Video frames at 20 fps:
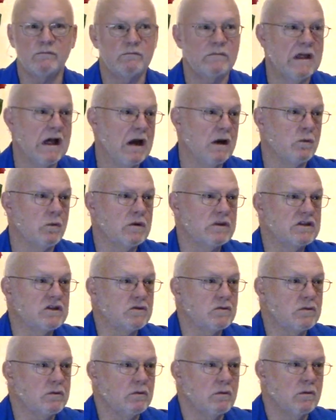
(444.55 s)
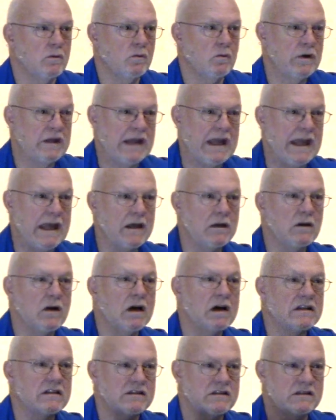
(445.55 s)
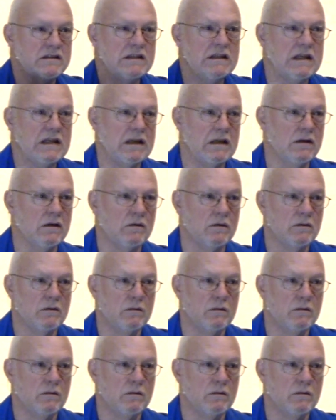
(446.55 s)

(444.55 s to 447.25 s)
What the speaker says: that which we cannot see,